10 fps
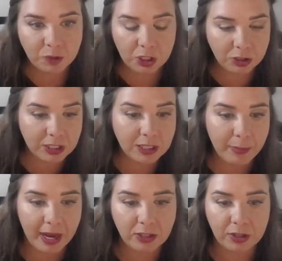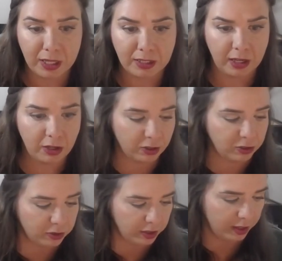So just some extra things that you can
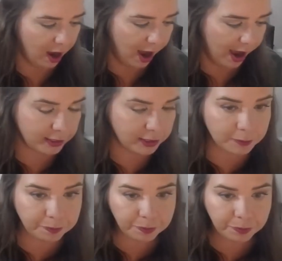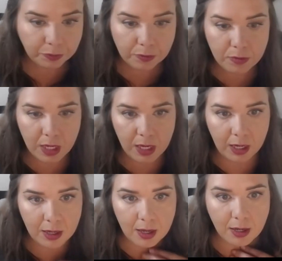do to the eyes.
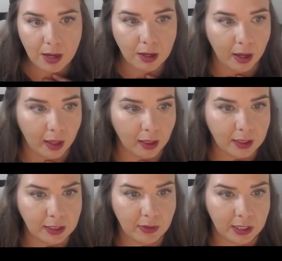And okay, let's see